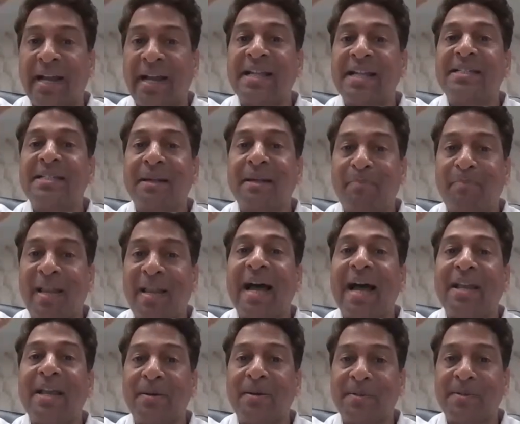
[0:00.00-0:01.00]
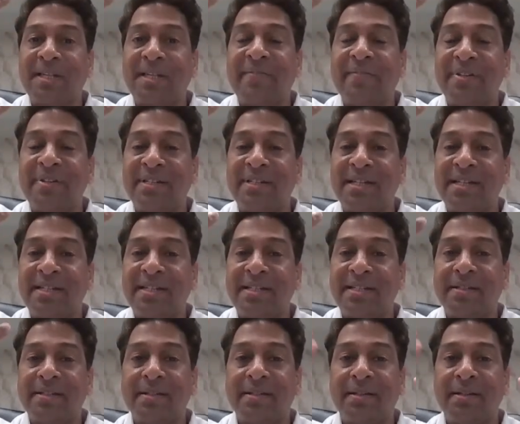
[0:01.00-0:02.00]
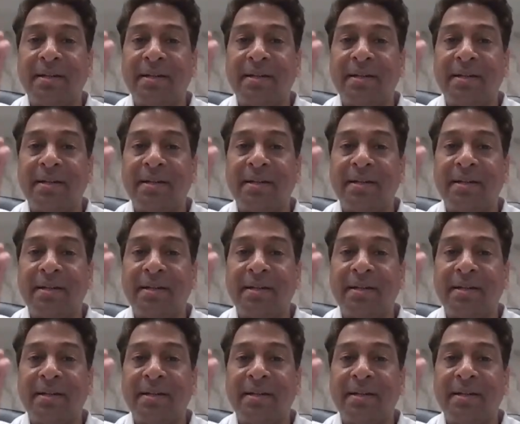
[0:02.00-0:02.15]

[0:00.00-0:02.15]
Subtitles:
against supply of services.